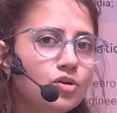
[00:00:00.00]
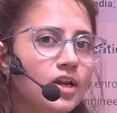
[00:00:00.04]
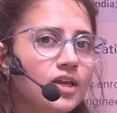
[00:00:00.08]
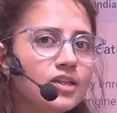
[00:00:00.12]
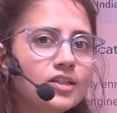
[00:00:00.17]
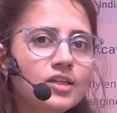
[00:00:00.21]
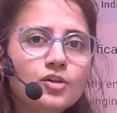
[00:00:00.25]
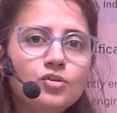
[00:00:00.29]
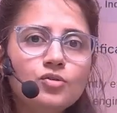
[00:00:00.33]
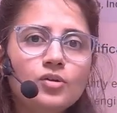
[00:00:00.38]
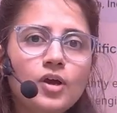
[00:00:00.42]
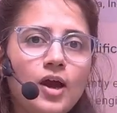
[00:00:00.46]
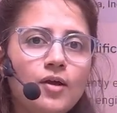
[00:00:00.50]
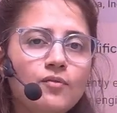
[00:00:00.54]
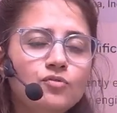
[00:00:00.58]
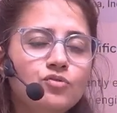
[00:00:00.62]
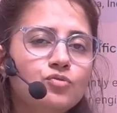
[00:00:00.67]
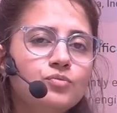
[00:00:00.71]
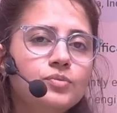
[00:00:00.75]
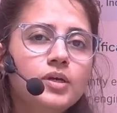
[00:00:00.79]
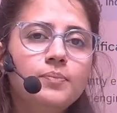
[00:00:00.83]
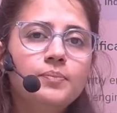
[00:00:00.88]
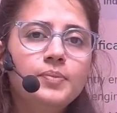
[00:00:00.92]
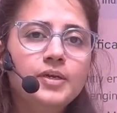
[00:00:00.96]
not like that you have
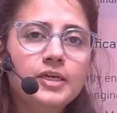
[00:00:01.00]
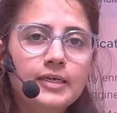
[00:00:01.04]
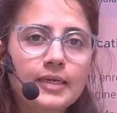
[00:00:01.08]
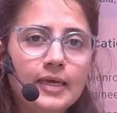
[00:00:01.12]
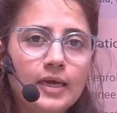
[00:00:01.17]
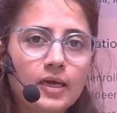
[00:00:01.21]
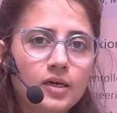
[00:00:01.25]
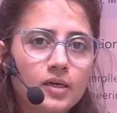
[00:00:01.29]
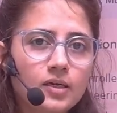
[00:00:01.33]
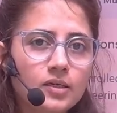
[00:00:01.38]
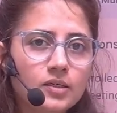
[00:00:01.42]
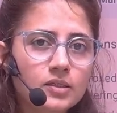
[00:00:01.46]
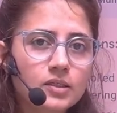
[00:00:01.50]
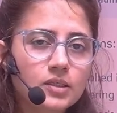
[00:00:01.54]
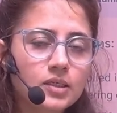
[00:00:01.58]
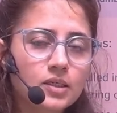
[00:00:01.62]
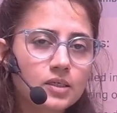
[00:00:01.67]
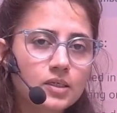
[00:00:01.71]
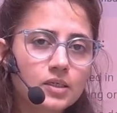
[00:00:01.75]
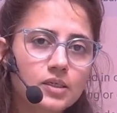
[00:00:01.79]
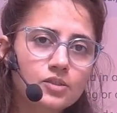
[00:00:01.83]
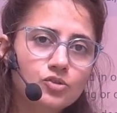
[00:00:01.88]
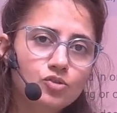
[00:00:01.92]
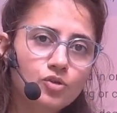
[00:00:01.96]
to be a B.Tech.
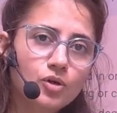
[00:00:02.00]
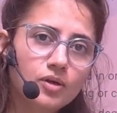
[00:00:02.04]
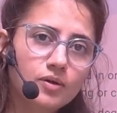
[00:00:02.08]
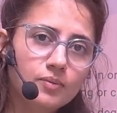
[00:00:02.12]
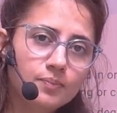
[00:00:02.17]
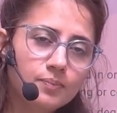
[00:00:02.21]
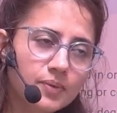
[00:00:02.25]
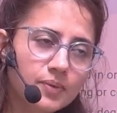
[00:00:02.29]
If you are